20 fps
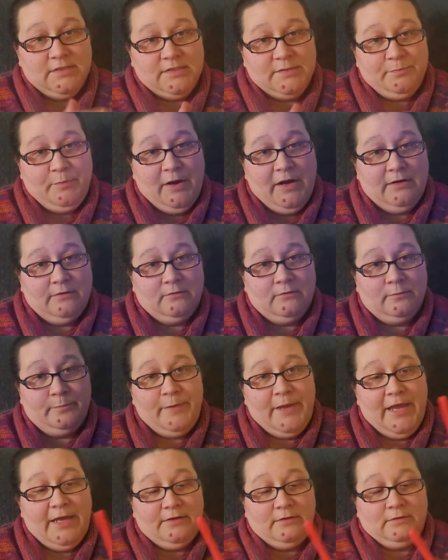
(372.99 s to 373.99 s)
spiral
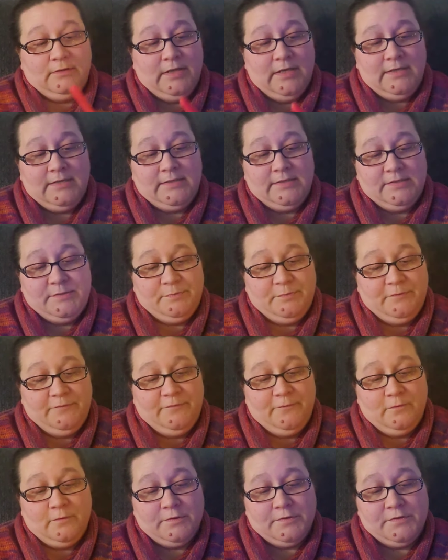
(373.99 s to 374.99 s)
pattern like this
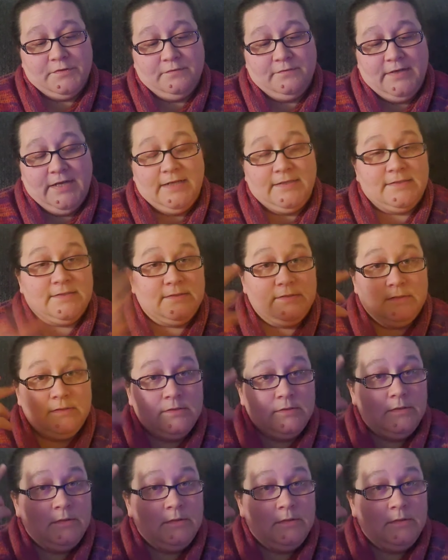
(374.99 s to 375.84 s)
before, so that's